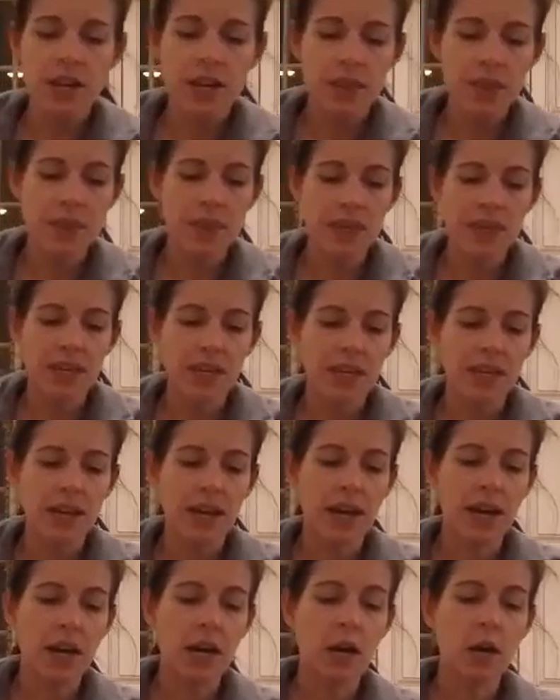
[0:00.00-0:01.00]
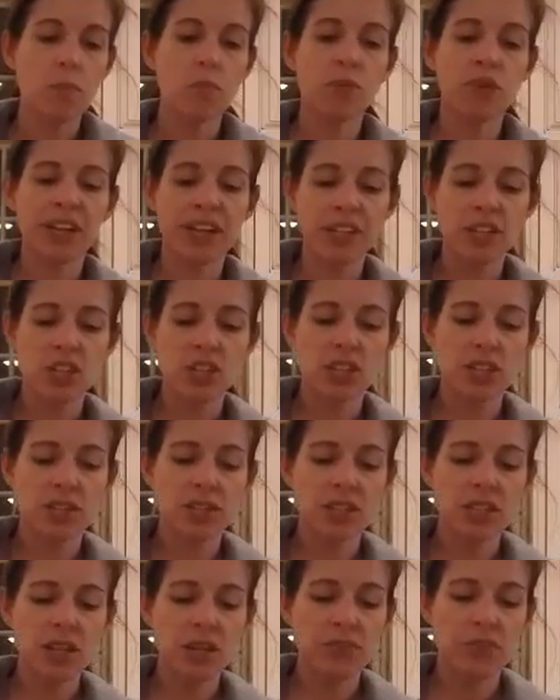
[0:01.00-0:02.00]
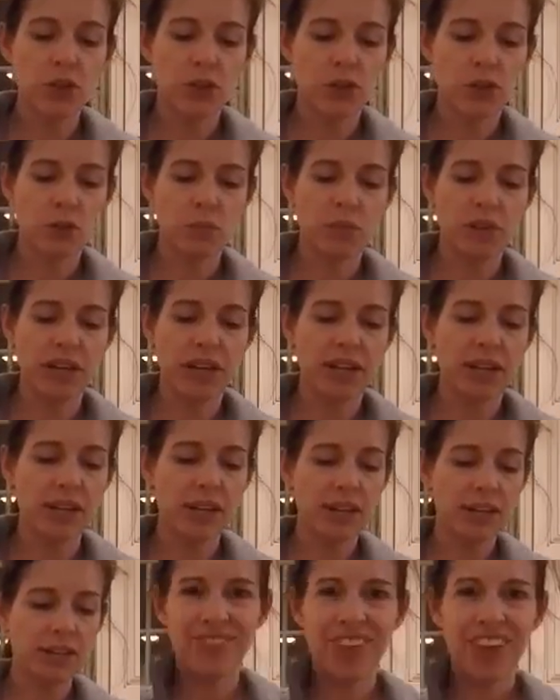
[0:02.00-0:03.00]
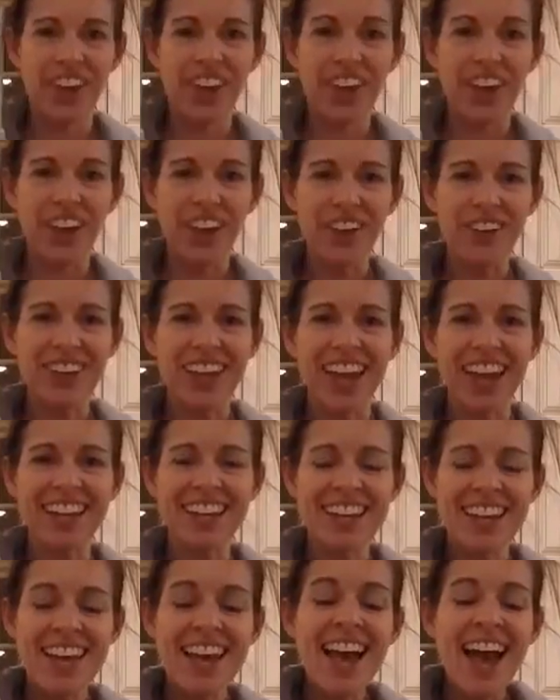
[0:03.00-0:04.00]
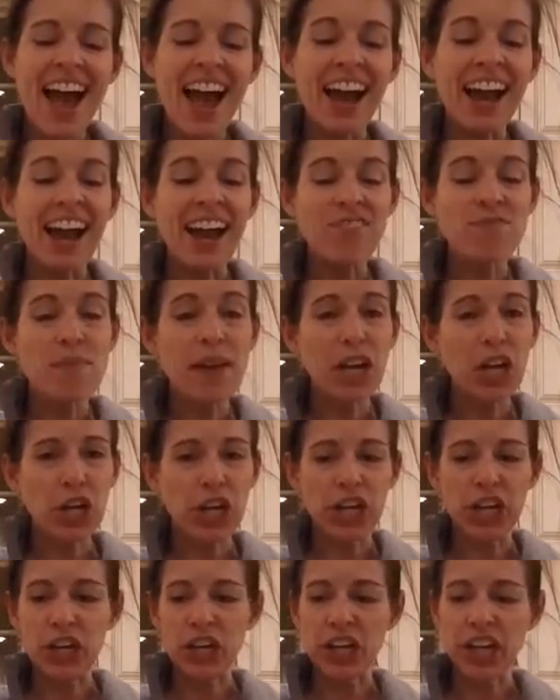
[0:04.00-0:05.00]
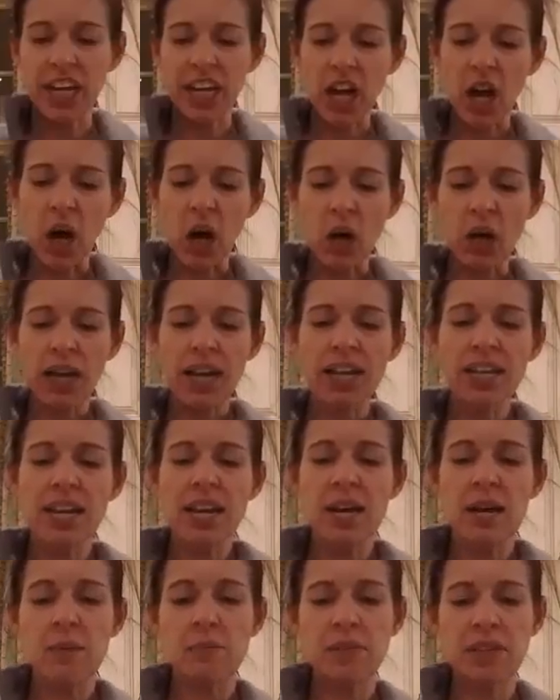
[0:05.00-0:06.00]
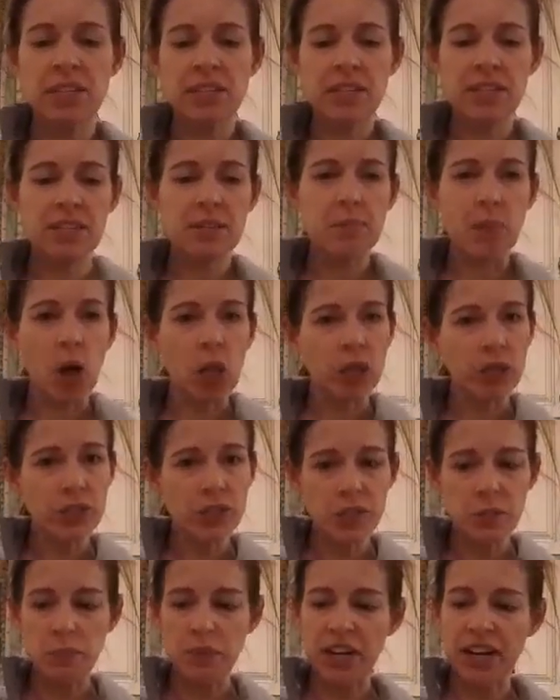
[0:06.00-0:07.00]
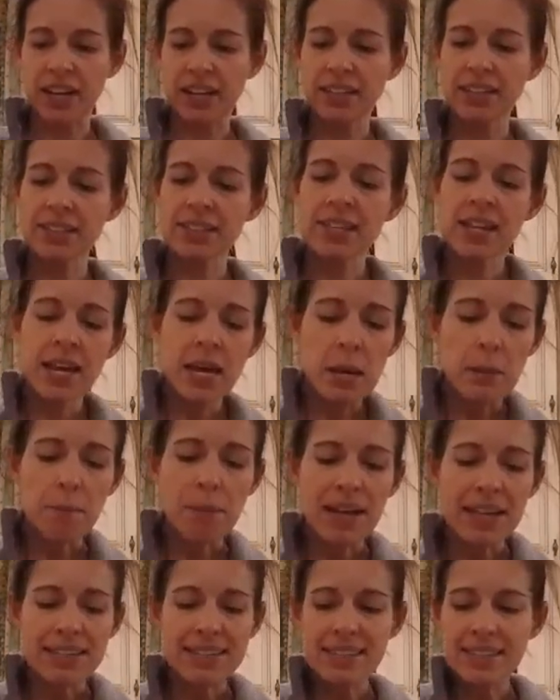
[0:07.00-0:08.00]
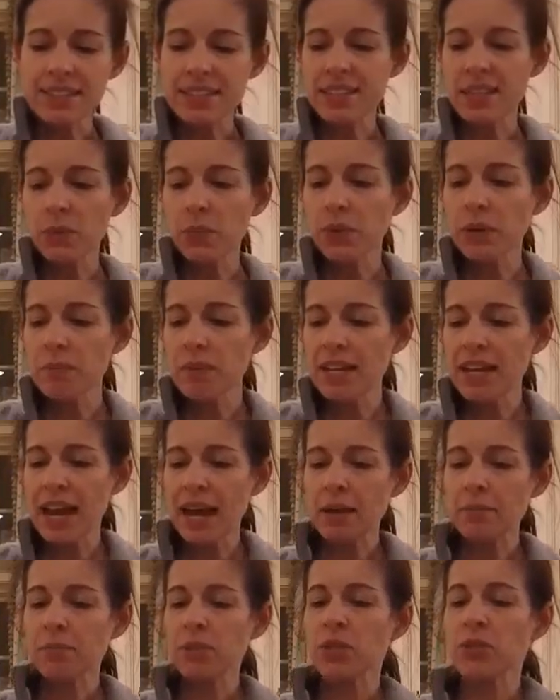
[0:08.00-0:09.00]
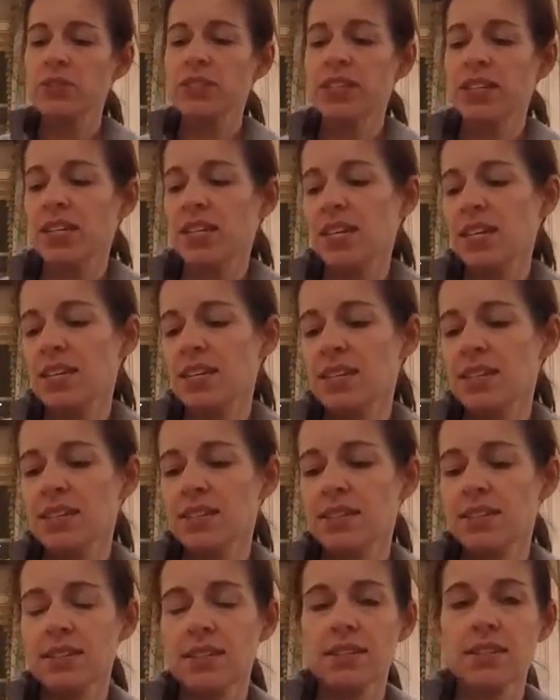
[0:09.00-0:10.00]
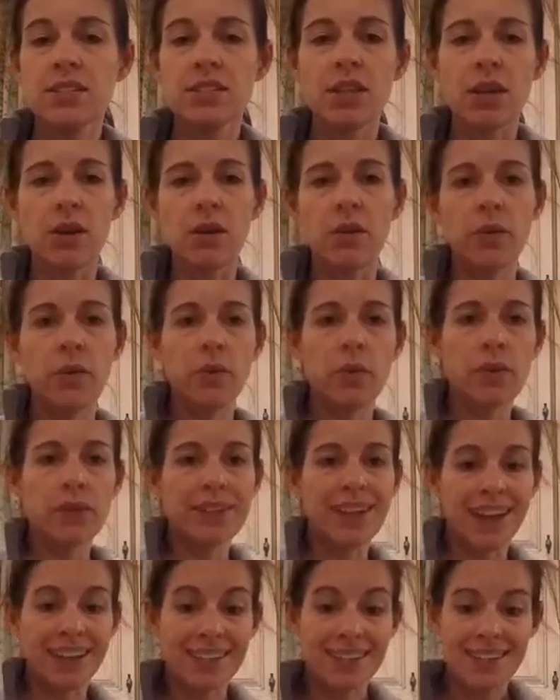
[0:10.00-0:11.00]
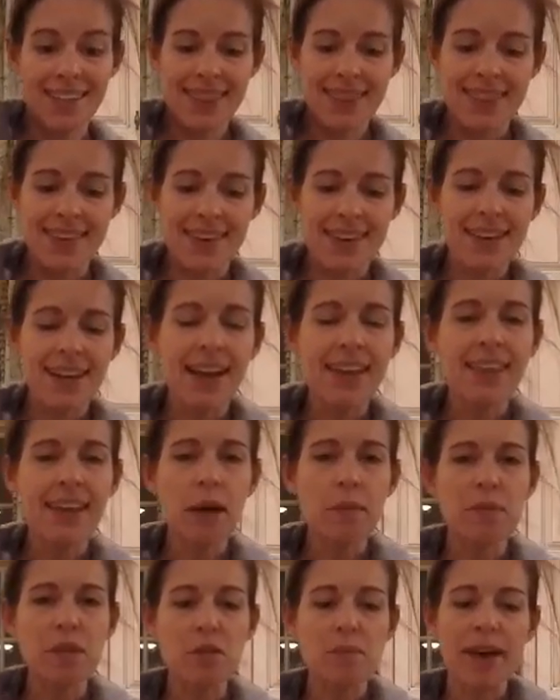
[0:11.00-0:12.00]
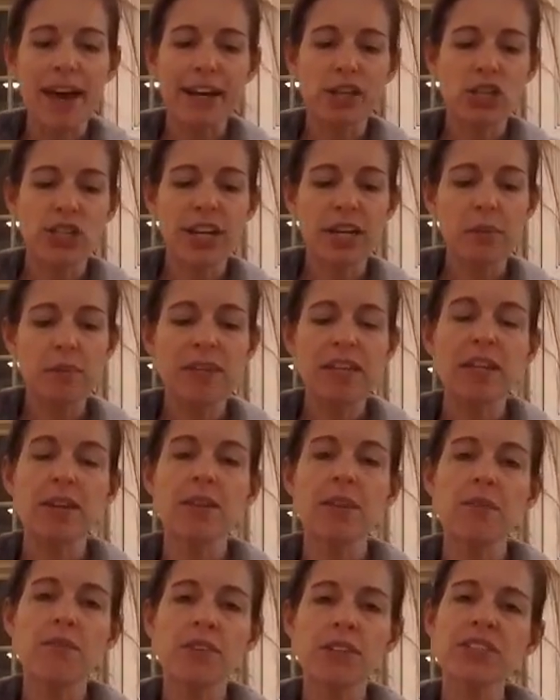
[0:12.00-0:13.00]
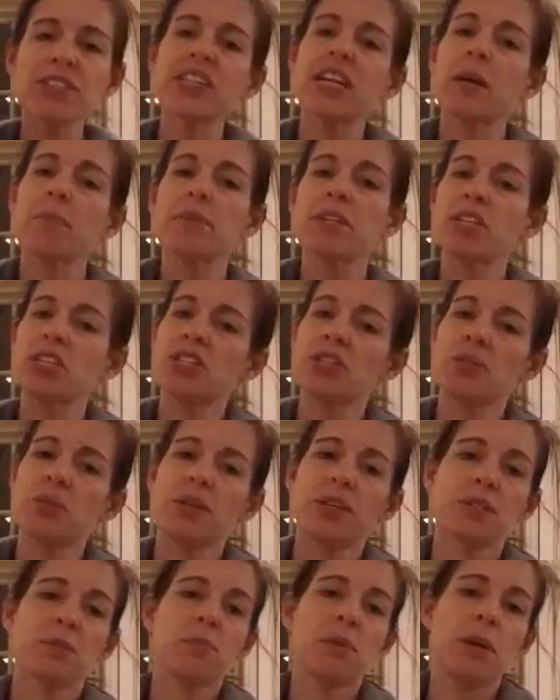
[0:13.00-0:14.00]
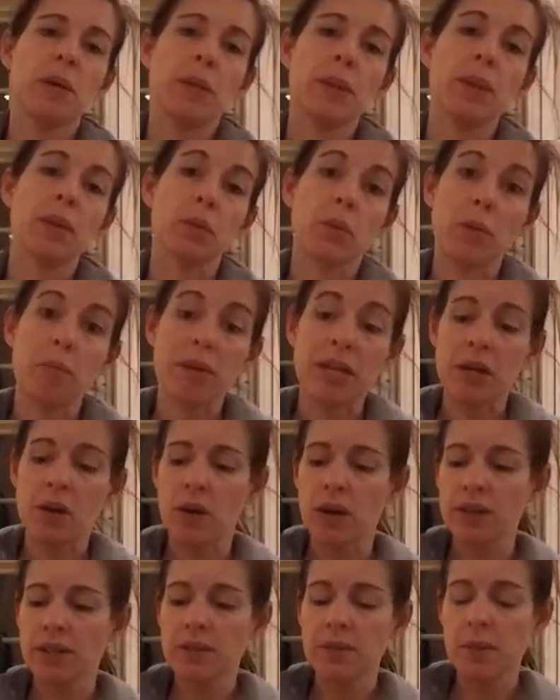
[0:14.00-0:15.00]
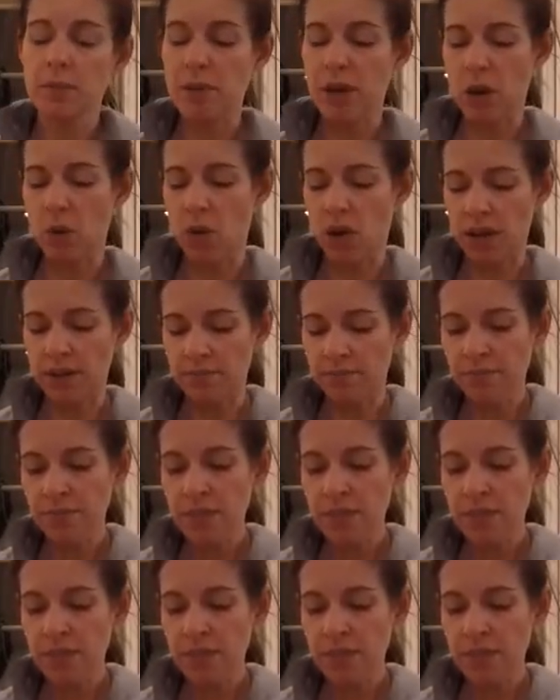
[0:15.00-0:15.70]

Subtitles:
the branches of your sprig. And okay, I have my greenery all cut up into smaller sprigs, but since the ribbon I'm using is so nice and thick, I think I'm going to backtrack a bit, and the first thing I'm going to do is put the ribbon on, the bow on.